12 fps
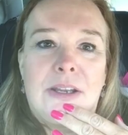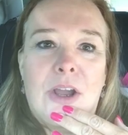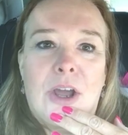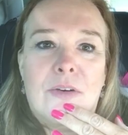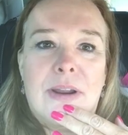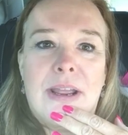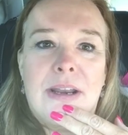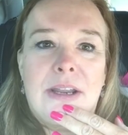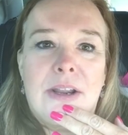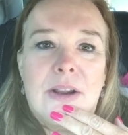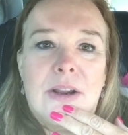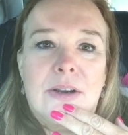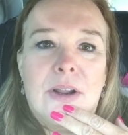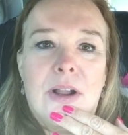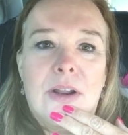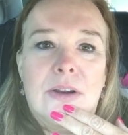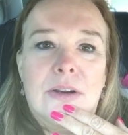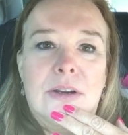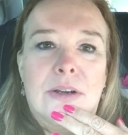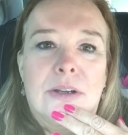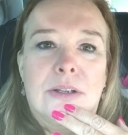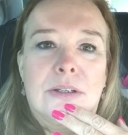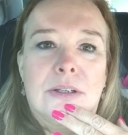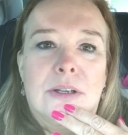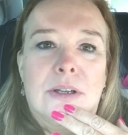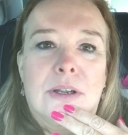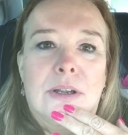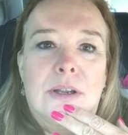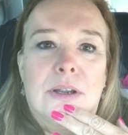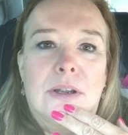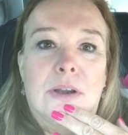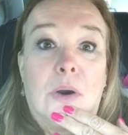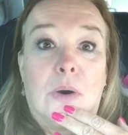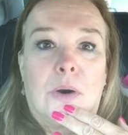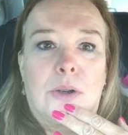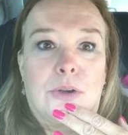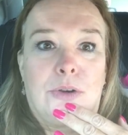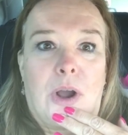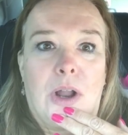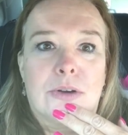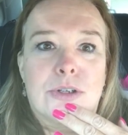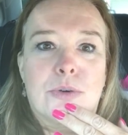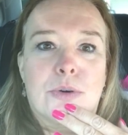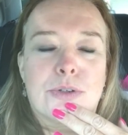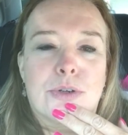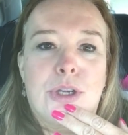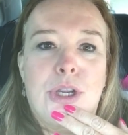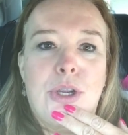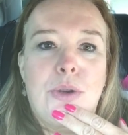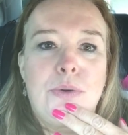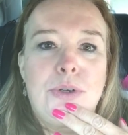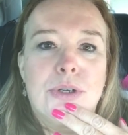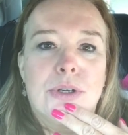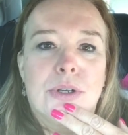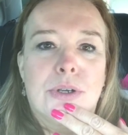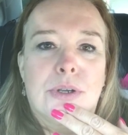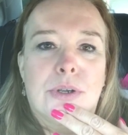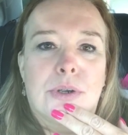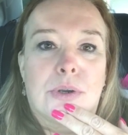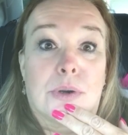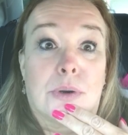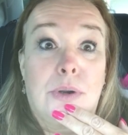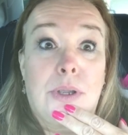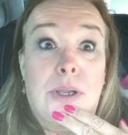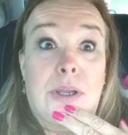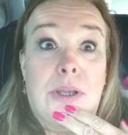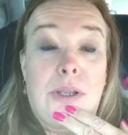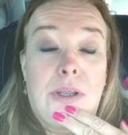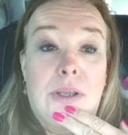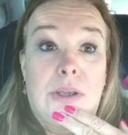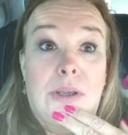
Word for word: Not around here, Dollar. Oh, your dollar stores are huge? Okay.